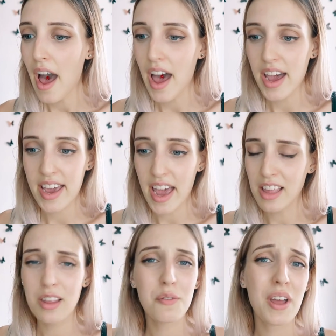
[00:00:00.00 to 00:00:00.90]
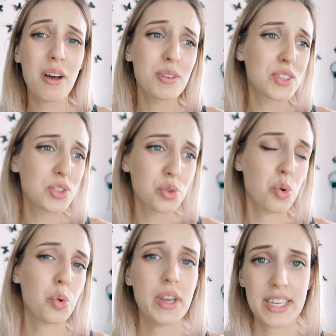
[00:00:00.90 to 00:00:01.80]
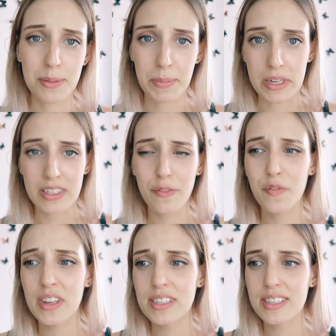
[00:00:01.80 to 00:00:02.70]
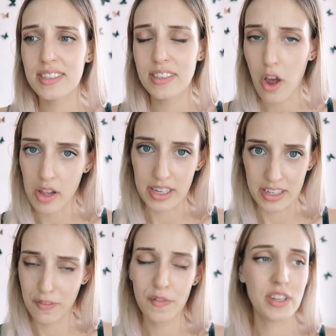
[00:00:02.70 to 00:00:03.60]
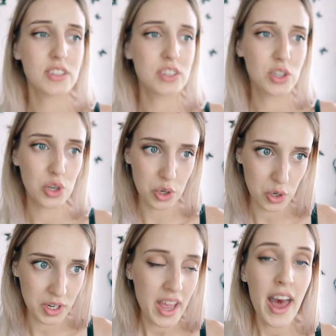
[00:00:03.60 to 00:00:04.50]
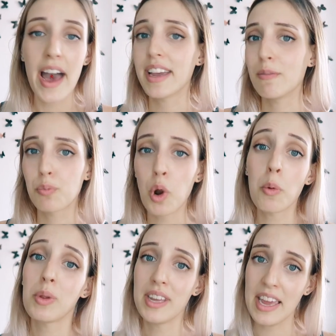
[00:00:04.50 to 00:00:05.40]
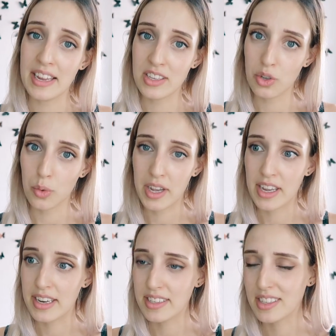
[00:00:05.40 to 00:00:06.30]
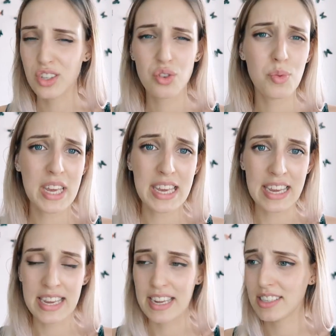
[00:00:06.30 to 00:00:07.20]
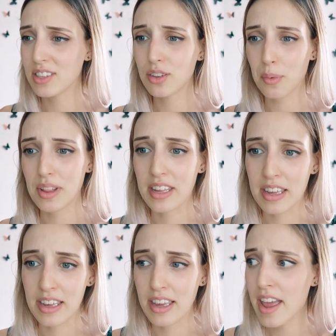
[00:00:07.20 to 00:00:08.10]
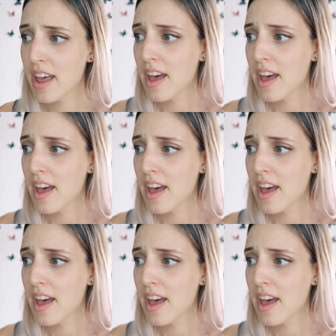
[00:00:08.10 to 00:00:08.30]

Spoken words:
I love how the story is built. It feels solid, it feels good, I can properly get into it, it's intriguing, it's thrilling.